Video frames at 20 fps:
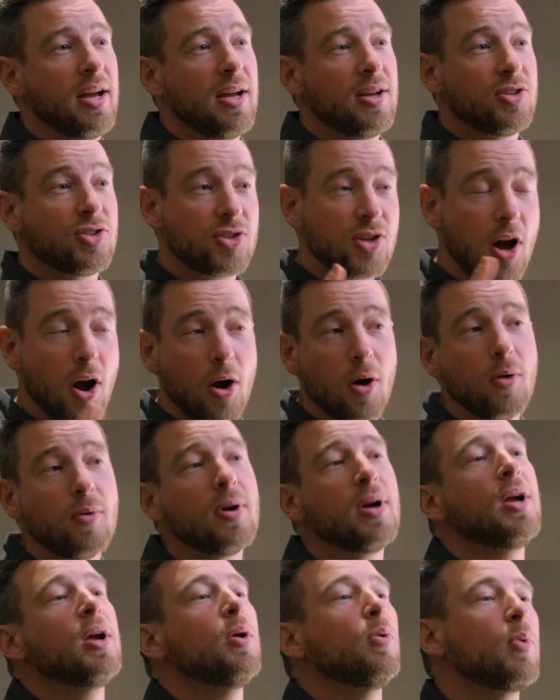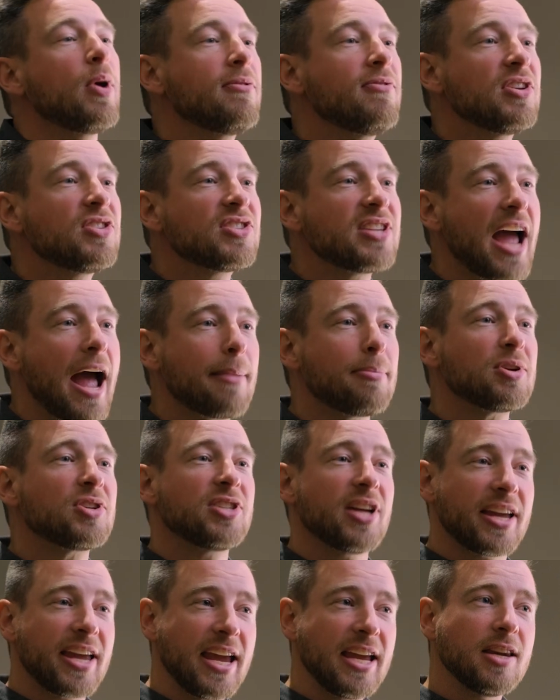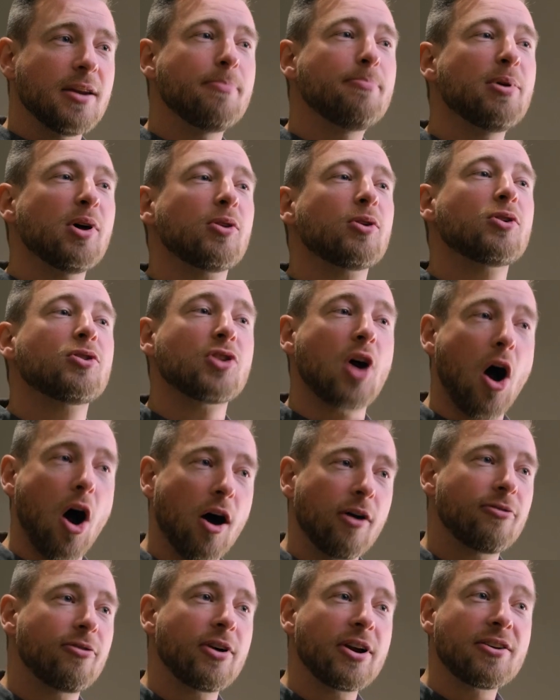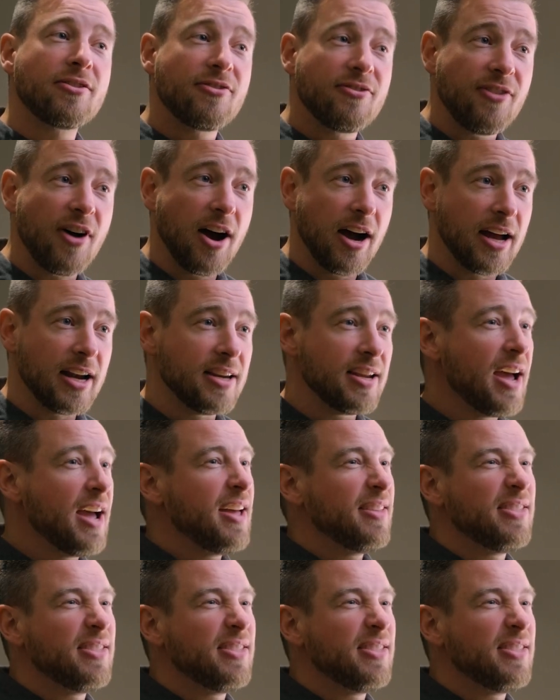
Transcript: So, we've established a Kingdom Builders offering fund